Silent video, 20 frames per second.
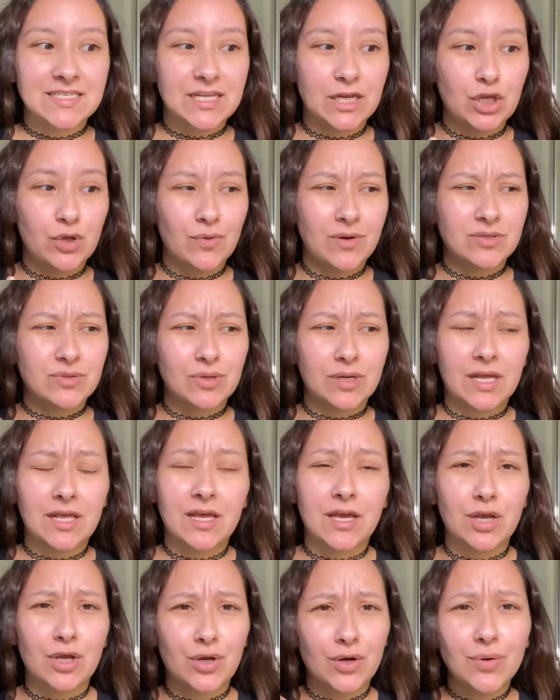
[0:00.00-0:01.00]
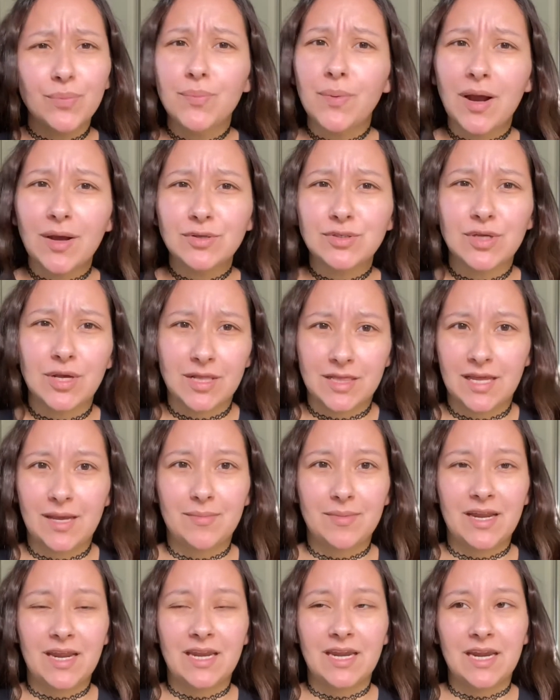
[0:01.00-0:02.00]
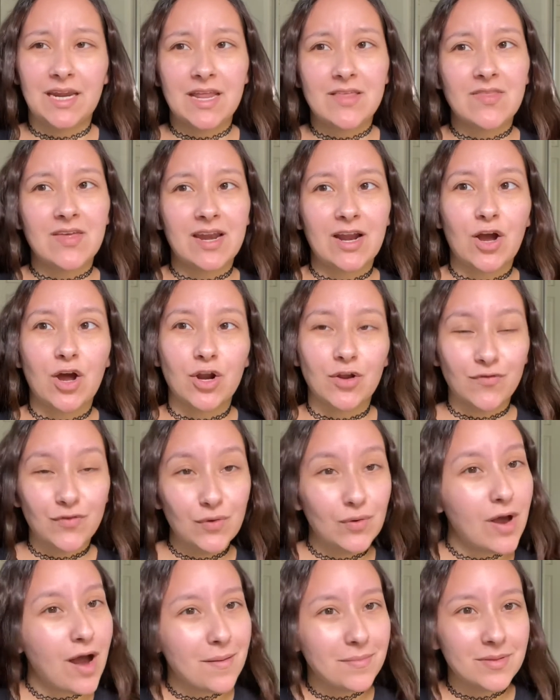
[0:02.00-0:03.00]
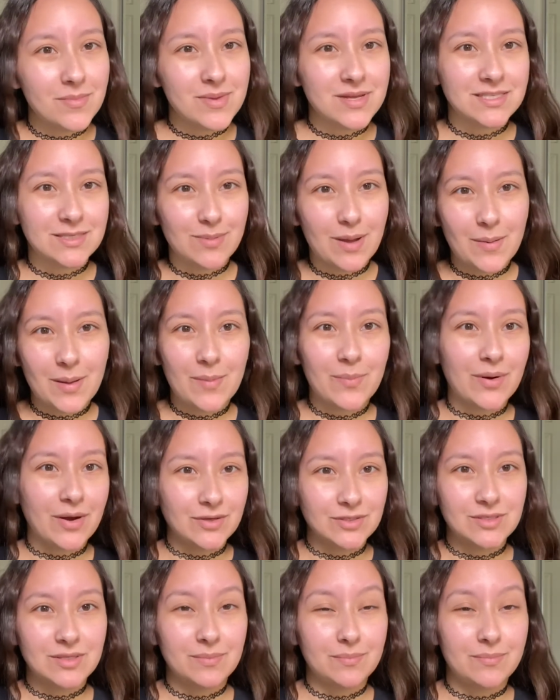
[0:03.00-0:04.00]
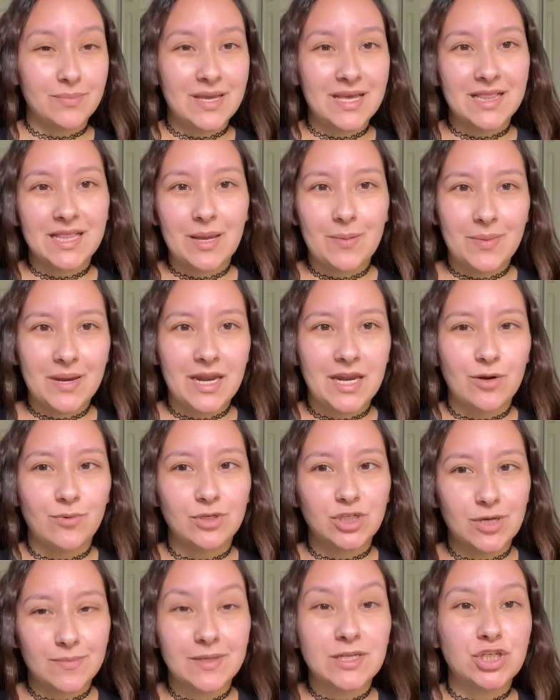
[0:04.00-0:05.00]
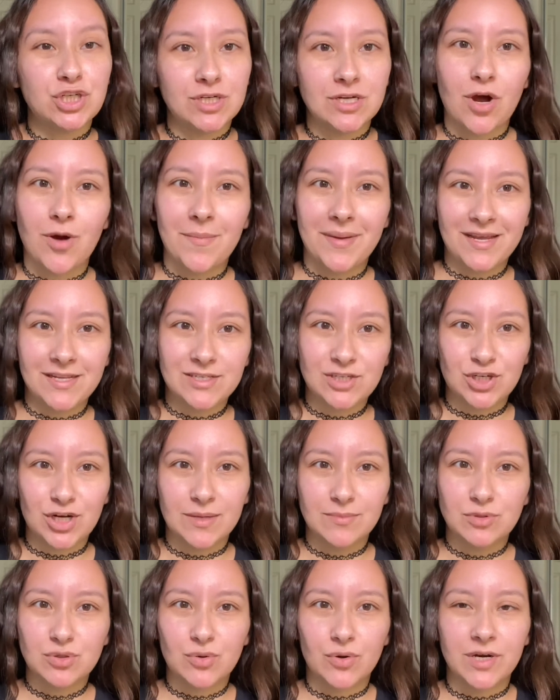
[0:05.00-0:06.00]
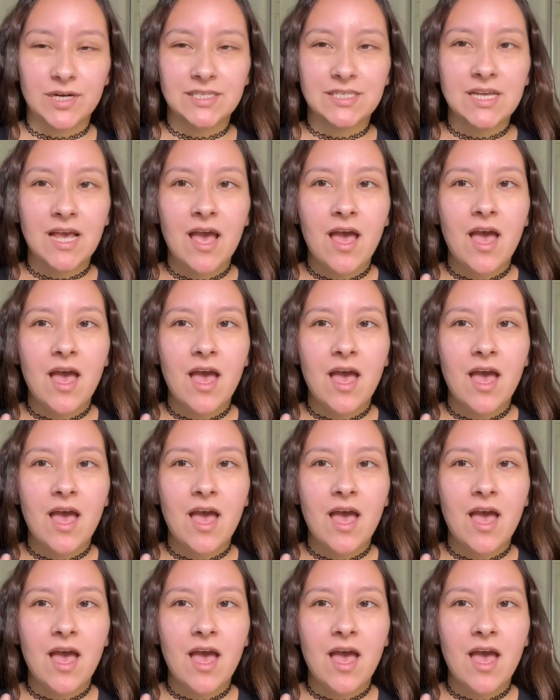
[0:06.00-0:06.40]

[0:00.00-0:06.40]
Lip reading: Like, you guys were like, your brows look laminated, and then I got a few compliments about my brows being laminated, which I mentioned on my Instagram stories,